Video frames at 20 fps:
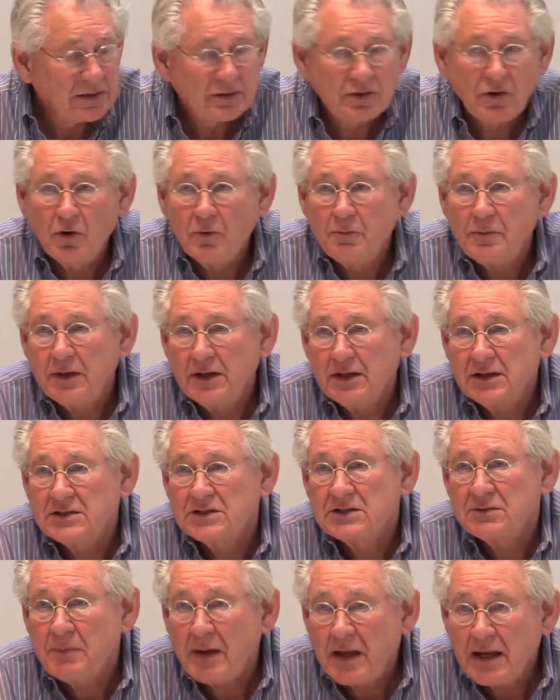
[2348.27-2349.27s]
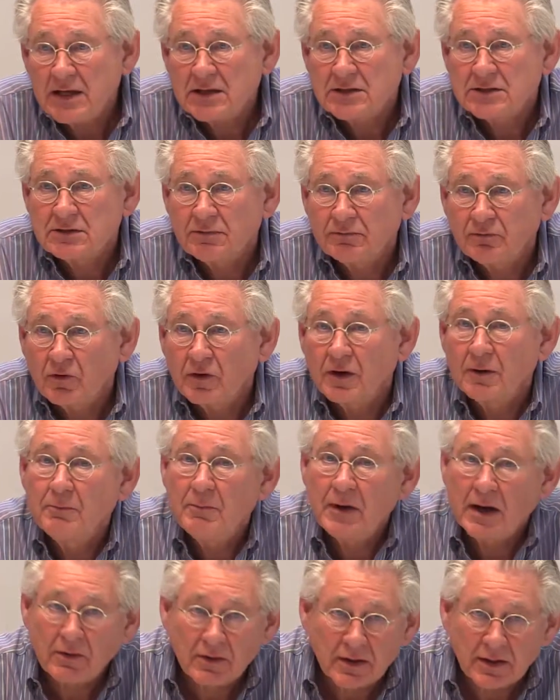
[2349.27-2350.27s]
to opening space for
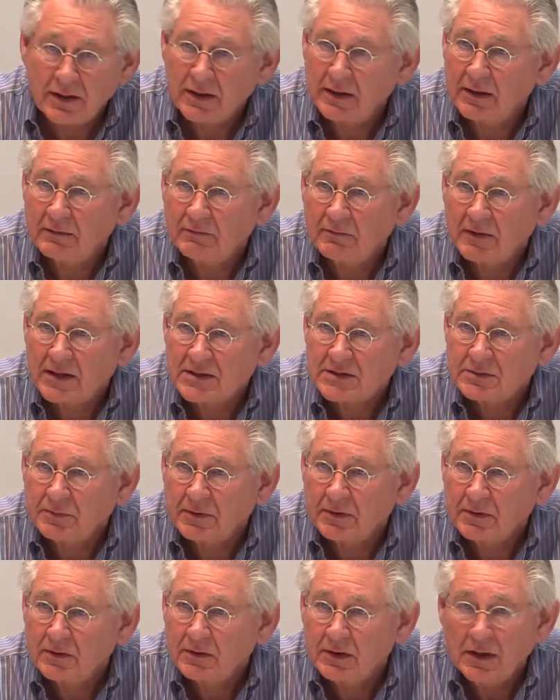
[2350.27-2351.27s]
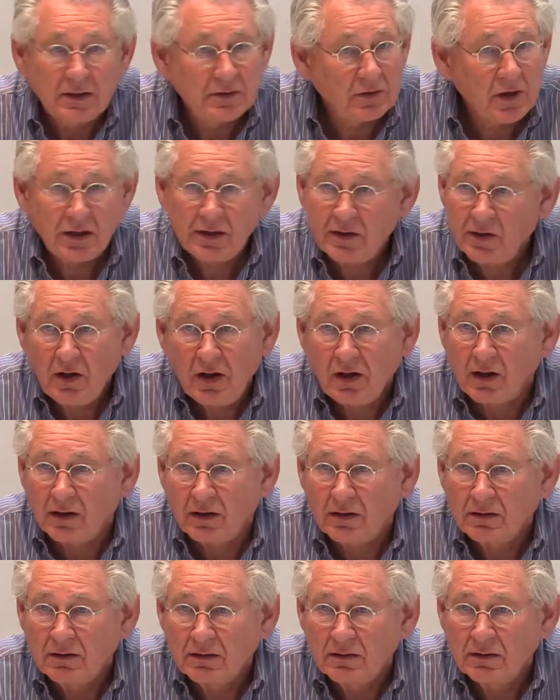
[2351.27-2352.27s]
American investment. Not at
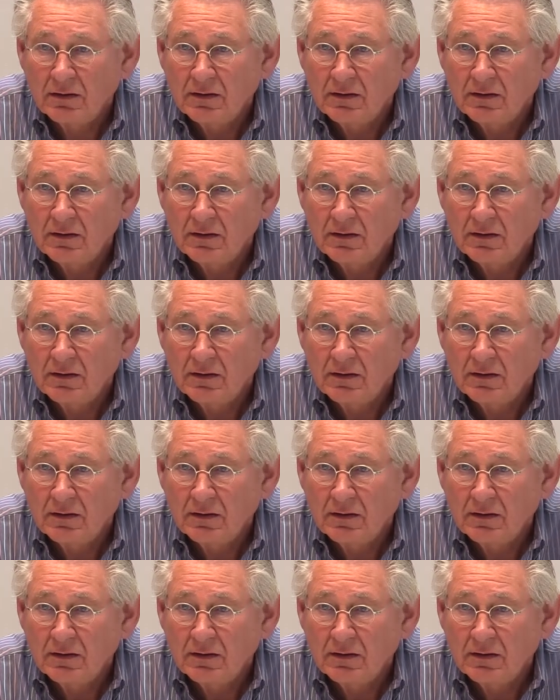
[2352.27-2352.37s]
all.